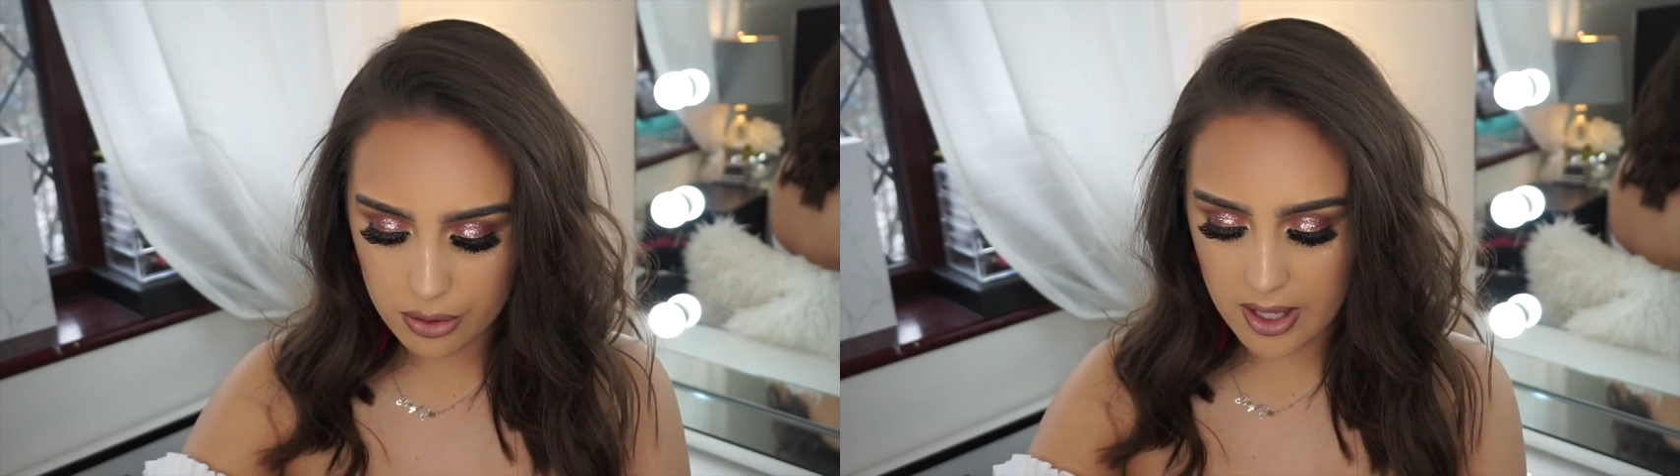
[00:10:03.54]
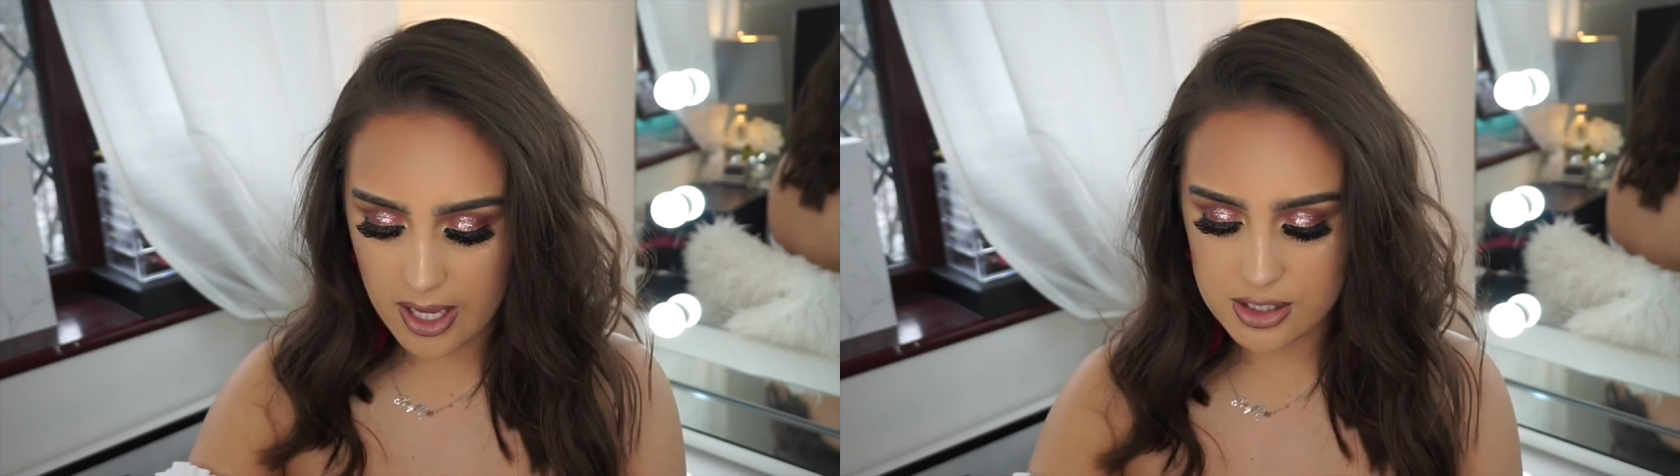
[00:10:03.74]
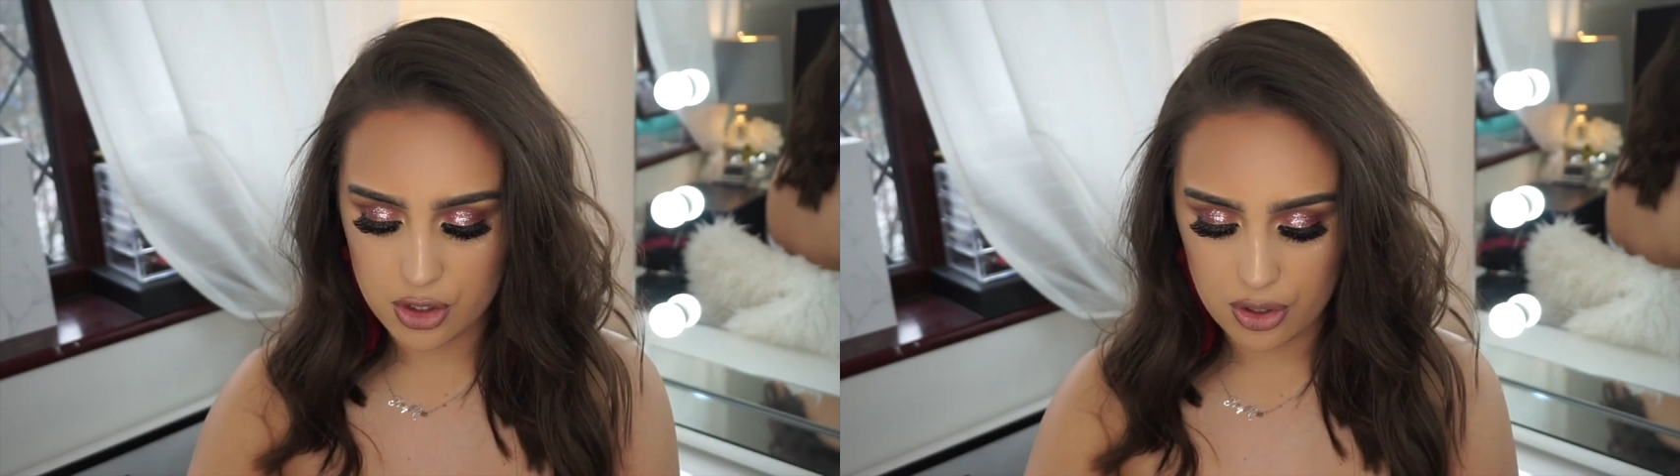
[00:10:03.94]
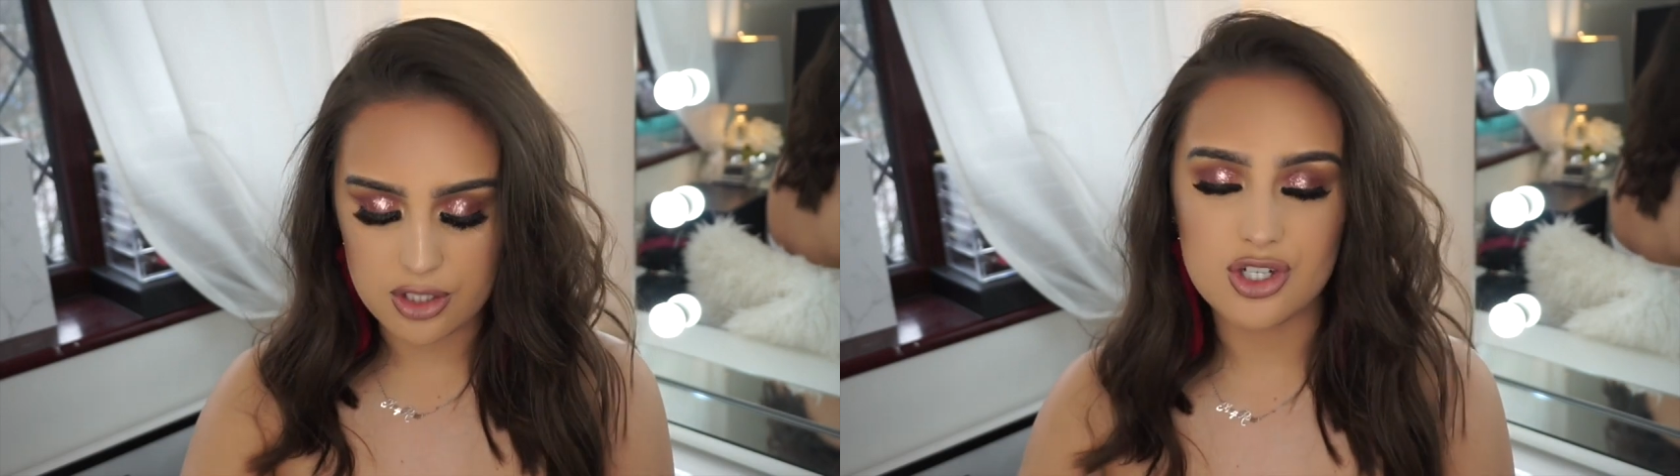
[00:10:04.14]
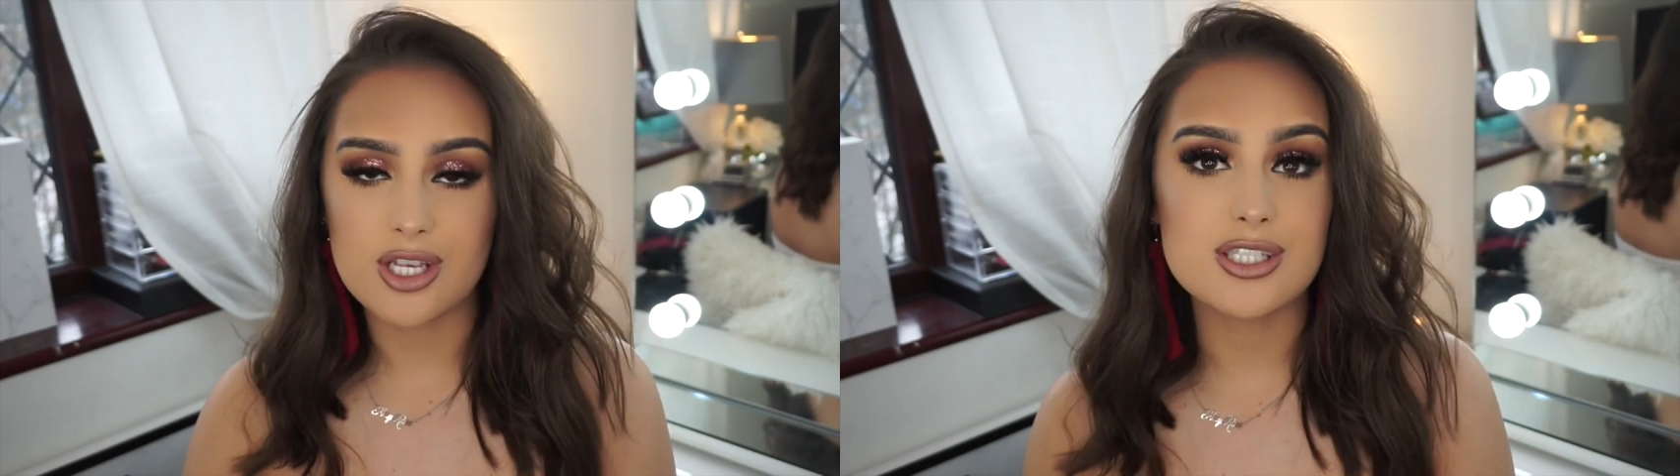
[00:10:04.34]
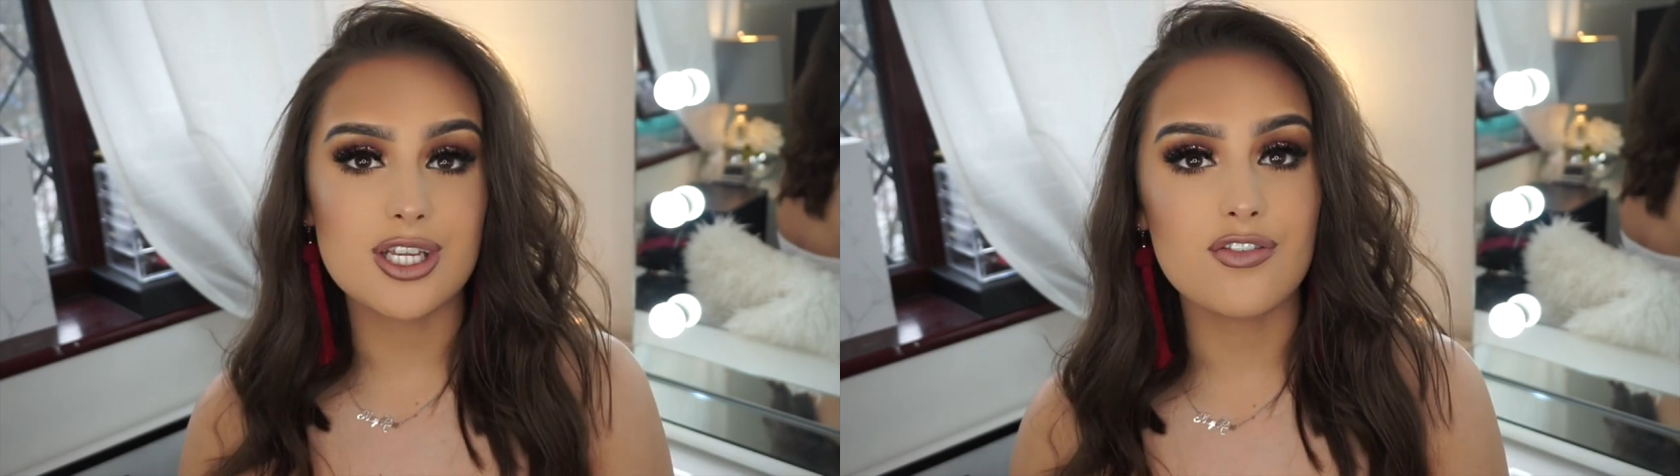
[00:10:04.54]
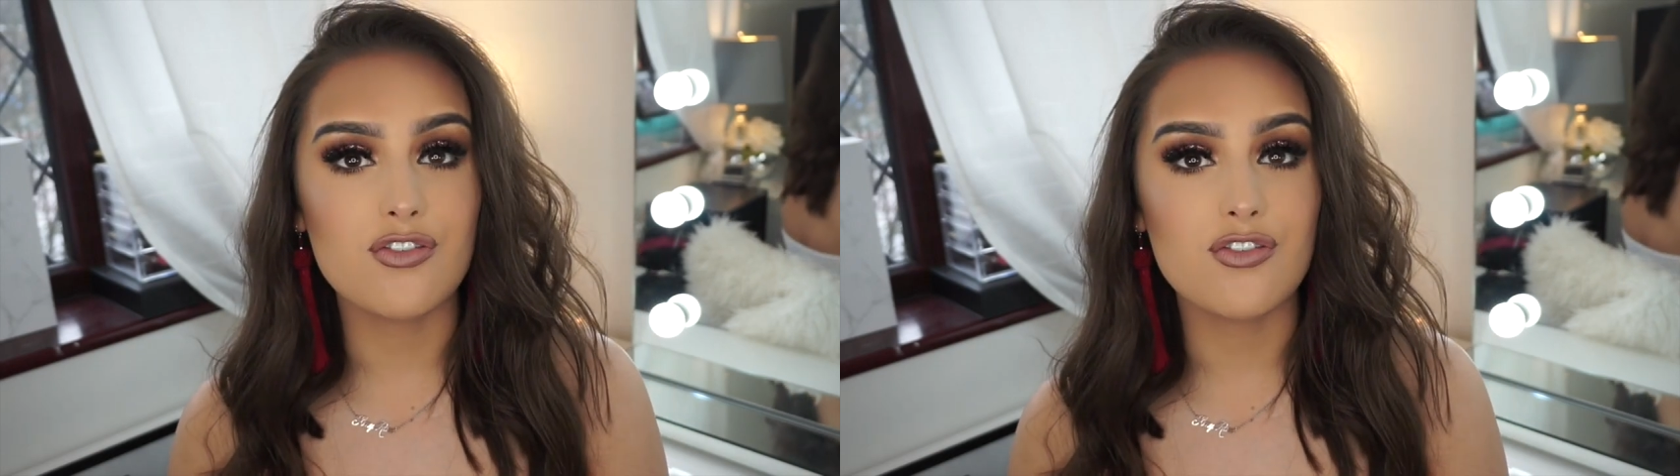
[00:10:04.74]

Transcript: got that so you can adjust it